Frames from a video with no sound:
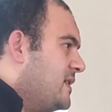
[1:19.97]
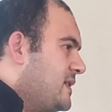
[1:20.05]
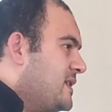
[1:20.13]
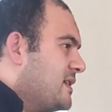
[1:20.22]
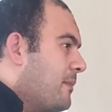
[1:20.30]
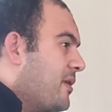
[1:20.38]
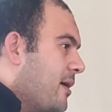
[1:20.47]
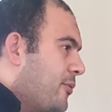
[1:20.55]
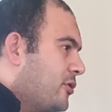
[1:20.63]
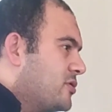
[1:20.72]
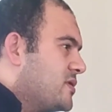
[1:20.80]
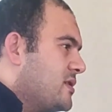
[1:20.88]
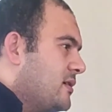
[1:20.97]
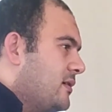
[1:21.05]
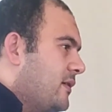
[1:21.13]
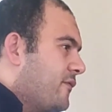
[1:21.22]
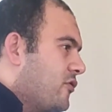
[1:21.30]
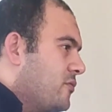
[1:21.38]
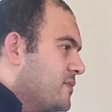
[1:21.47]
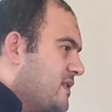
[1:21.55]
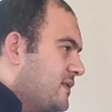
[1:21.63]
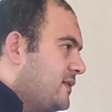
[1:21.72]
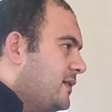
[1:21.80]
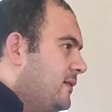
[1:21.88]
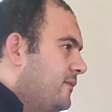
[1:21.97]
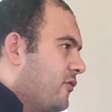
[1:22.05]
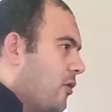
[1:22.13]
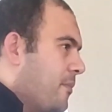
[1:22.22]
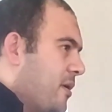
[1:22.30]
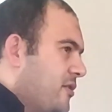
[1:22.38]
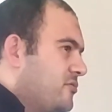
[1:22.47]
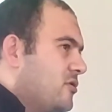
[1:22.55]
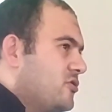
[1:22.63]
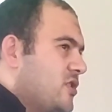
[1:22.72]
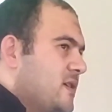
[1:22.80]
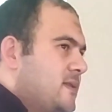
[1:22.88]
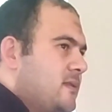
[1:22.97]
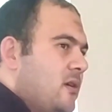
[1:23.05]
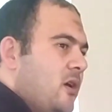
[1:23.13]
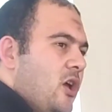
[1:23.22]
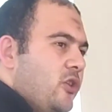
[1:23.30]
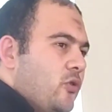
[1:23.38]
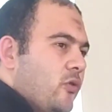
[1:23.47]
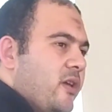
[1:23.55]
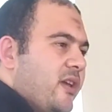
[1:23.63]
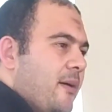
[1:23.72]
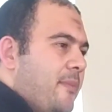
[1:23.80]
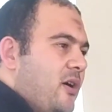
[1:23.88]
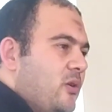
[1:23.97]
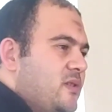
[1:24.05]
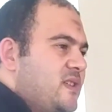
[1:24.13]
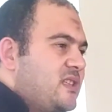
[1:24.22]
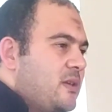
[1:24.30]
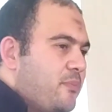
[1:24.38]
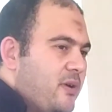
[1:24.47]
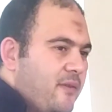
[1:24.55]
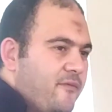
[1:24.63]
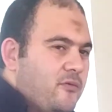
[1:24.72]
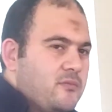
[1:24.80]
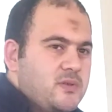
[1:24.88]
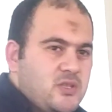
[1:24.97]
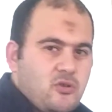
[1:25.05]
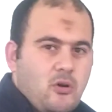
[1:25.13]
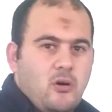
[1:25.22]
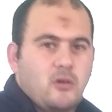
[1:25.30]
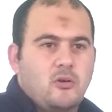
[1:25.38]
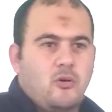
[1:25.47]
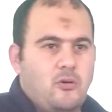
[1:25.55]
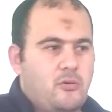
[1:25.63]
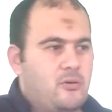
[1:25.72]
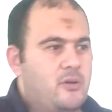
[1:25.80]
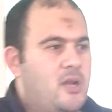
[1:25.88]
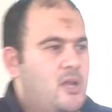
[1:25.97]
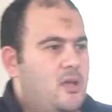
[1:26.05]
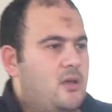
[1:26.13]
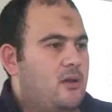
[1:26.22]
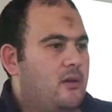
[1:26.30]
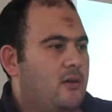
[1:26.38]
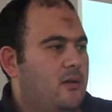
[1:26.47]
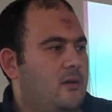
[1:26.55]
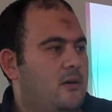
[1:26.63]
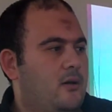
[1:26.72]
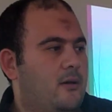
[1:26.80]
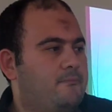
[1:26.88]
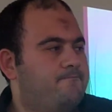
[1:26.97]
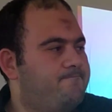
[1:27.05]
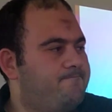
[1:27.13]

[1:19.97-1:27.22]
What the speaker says: see some reports from CT, from radiologists, talking about CT brain stroke or